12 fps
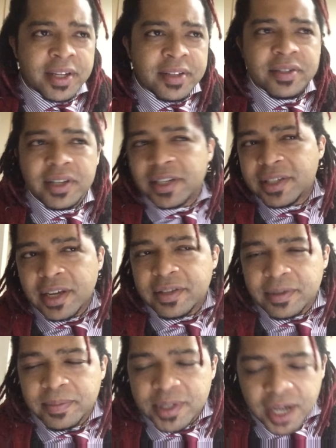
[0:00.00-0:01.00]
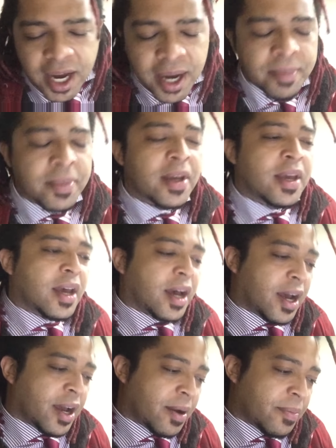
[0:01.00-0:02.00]
it is going to take some time
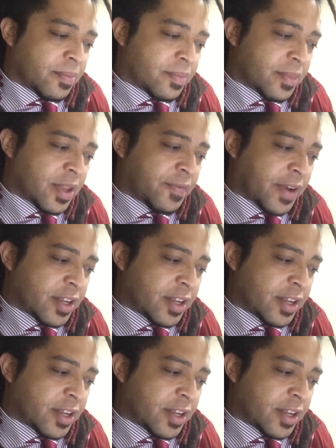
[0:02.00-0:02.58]
if